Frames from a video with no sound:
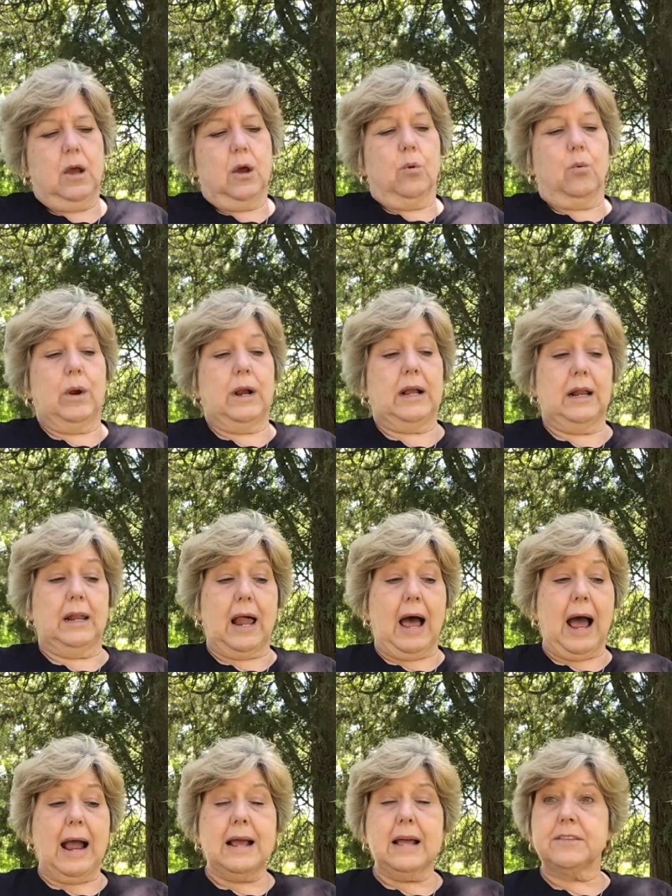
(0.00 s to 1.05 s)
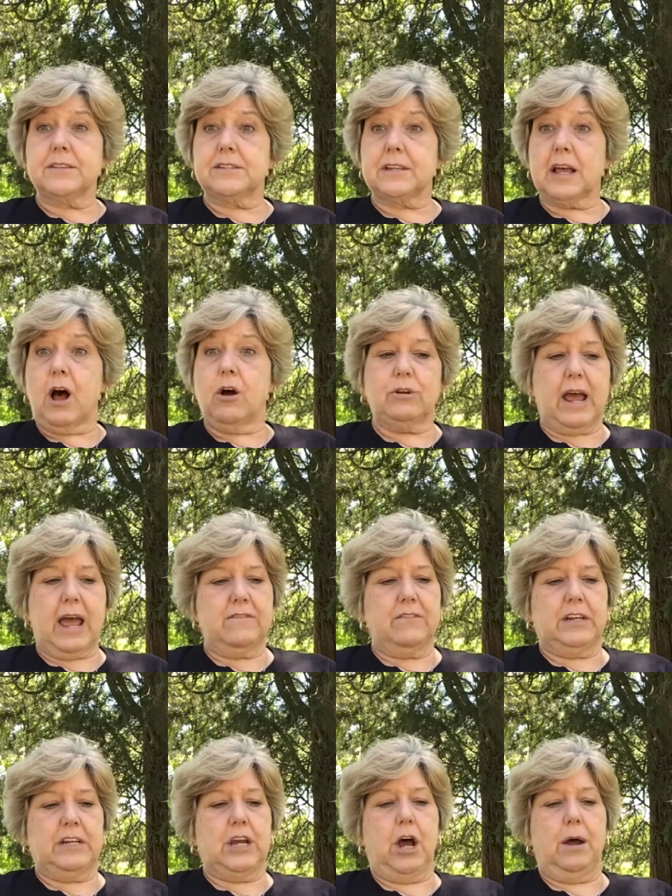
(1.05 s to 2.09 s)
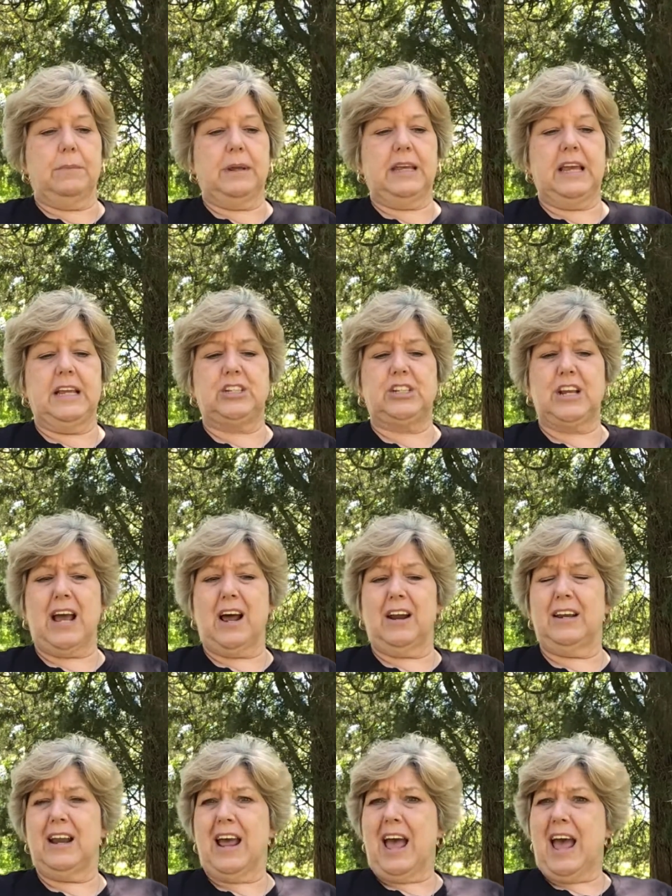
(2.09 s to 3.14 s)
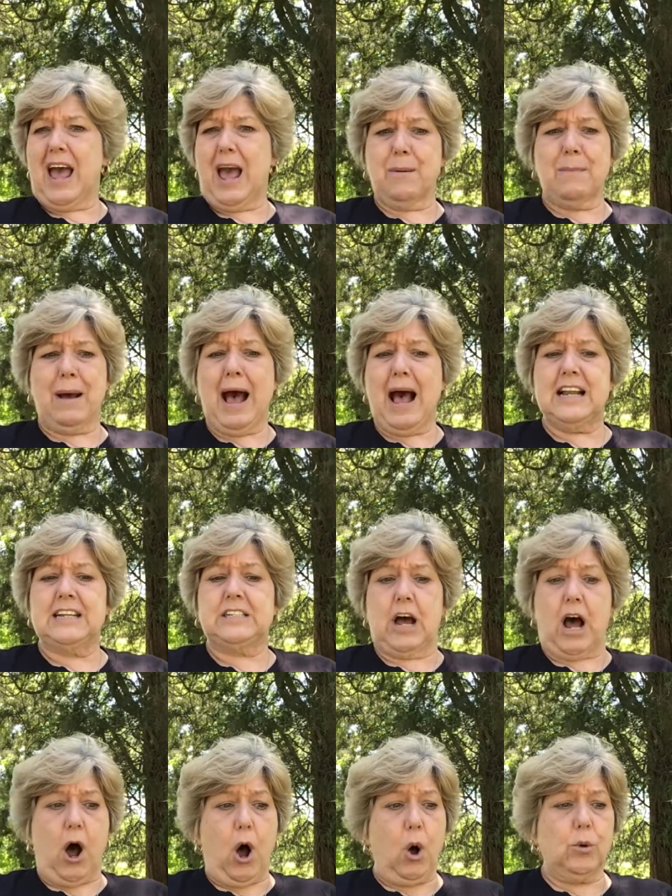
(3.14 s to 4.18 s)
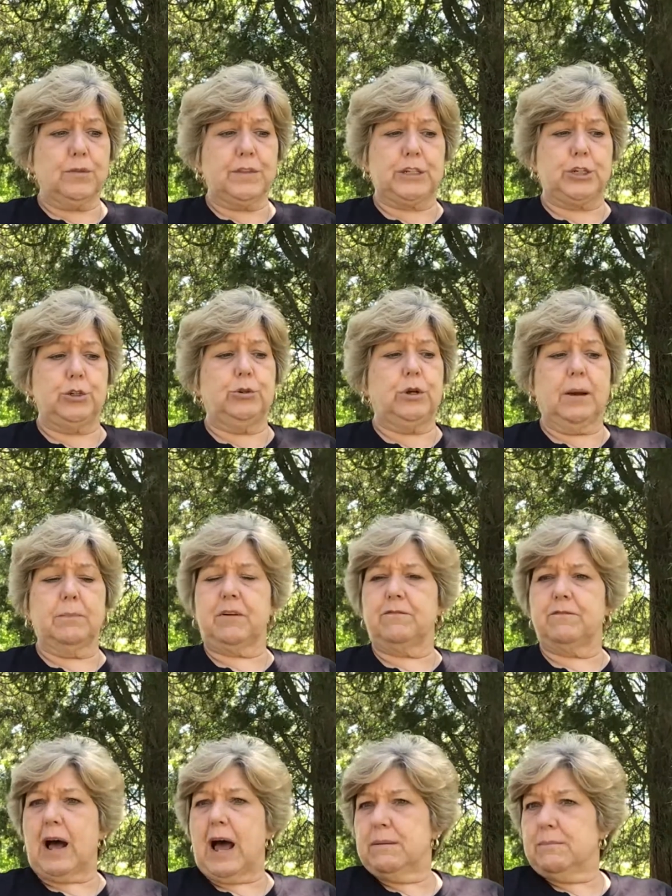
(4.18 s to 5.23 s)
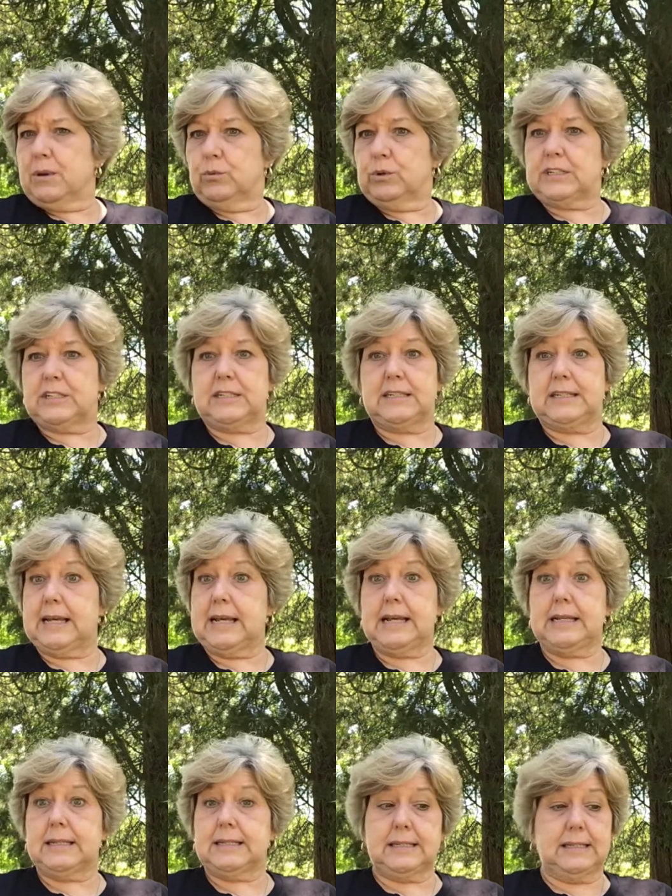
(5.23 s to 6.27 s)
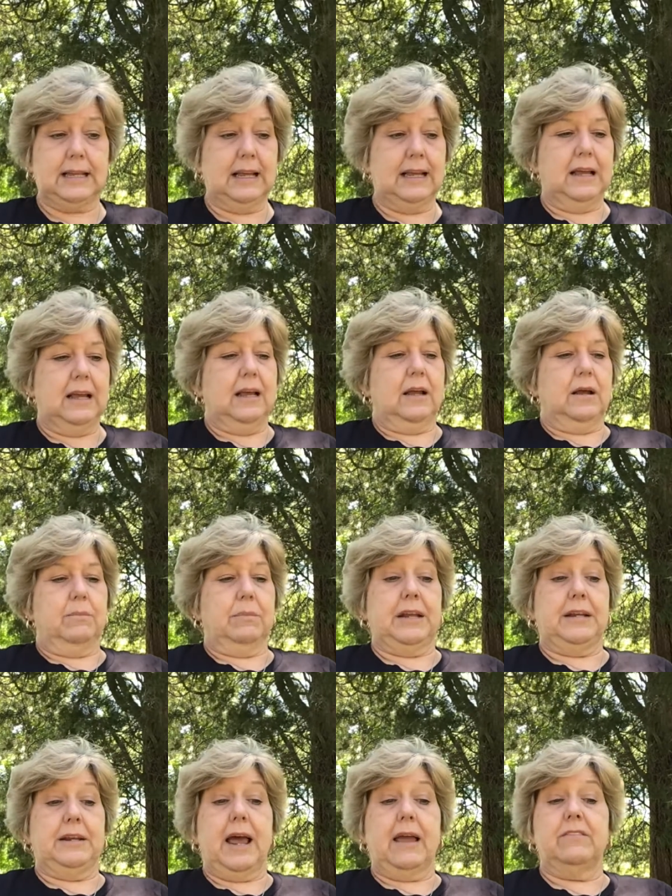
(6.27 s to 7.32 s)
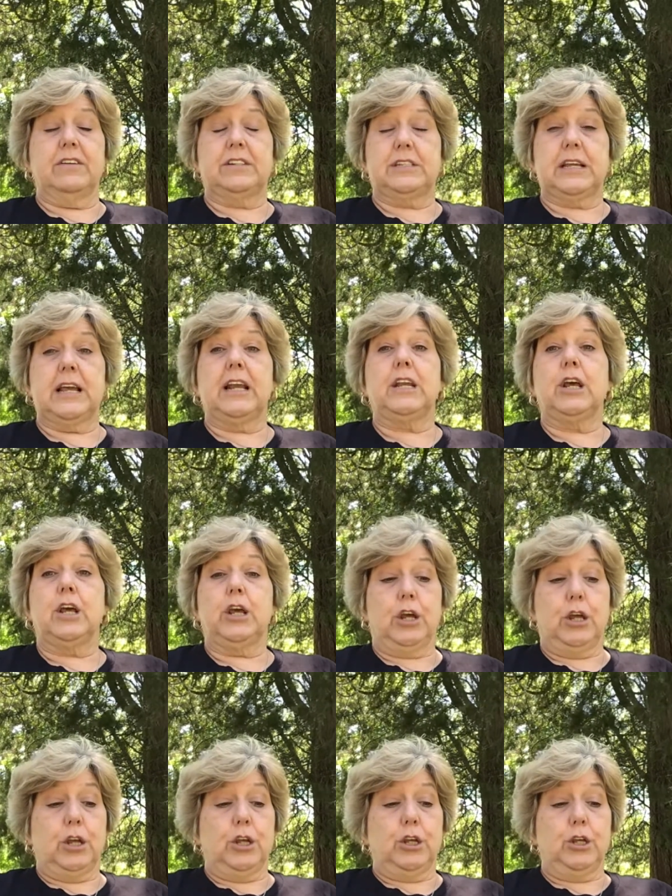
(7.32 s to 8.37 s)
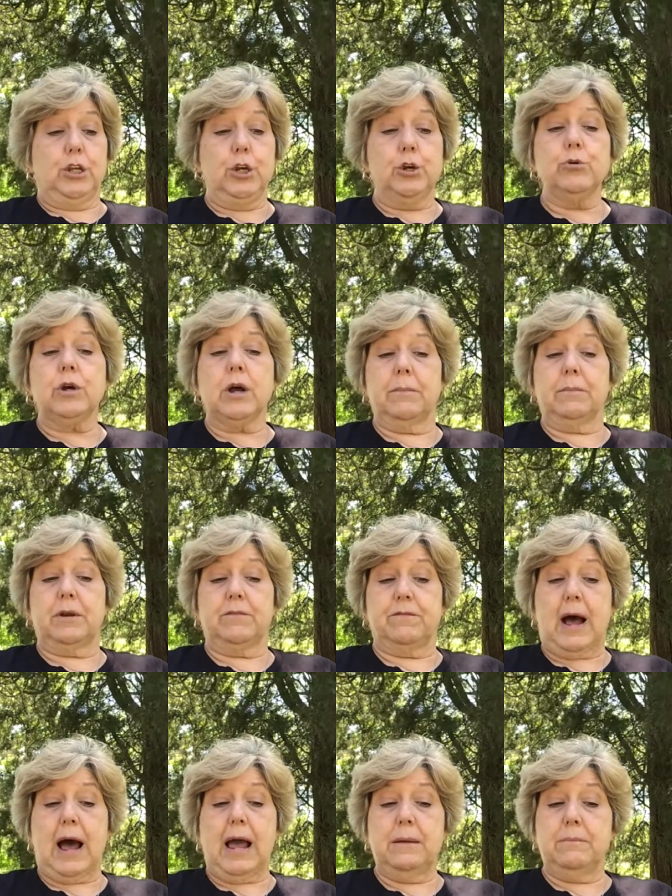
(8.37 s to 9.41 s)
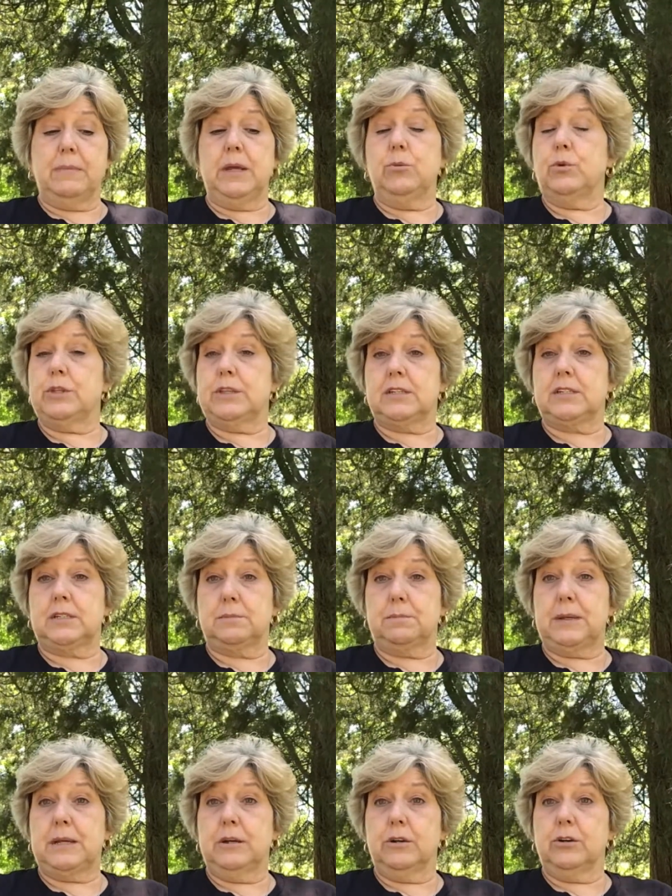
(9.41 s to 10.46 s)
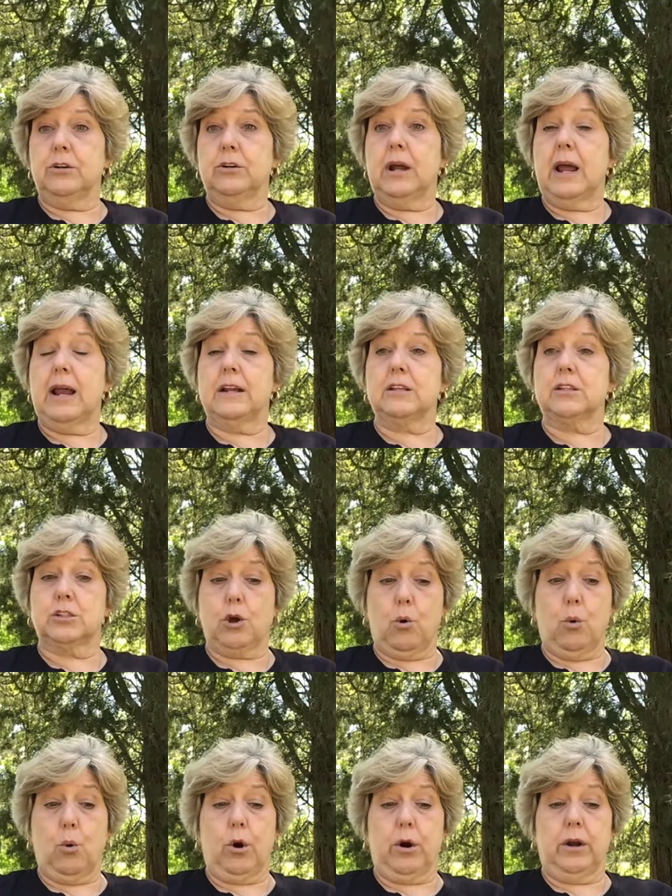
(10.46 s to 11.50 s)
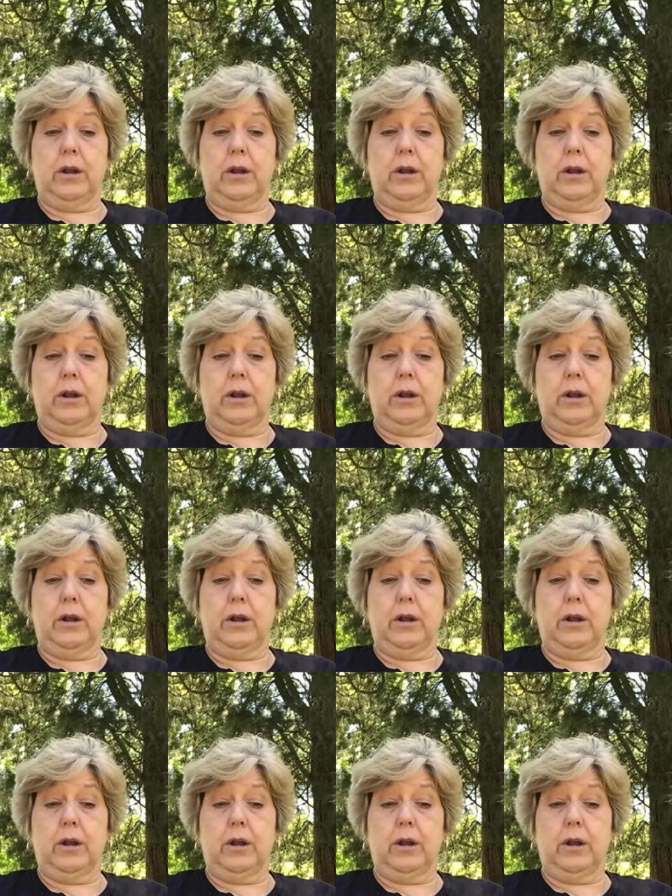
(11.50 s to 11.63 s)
When Goliath saw David coming, he shouted, "Am I a dog that you come to fight me with sticks?" But David said, "You come to fight me with a spear and a sword,